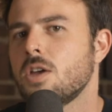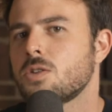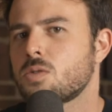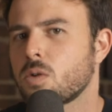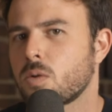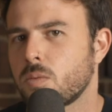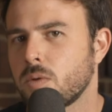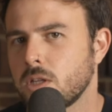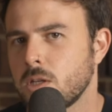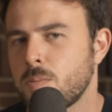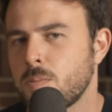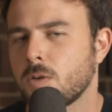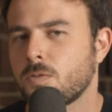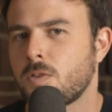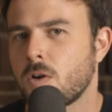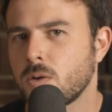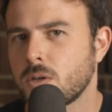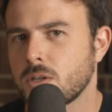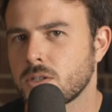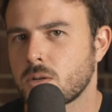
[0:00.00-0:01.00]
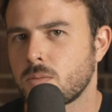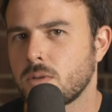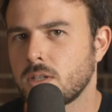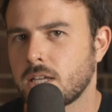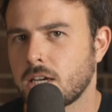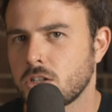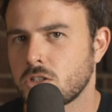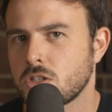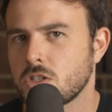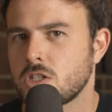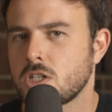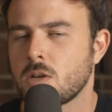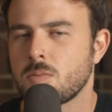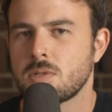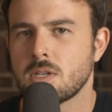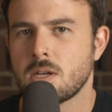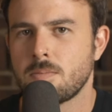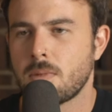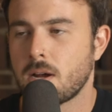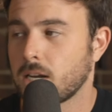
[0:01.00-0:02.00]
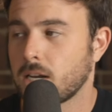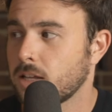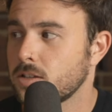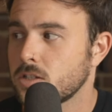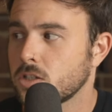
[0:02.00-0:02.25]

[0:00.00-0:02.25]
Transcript: So a really big focus on relationships and money.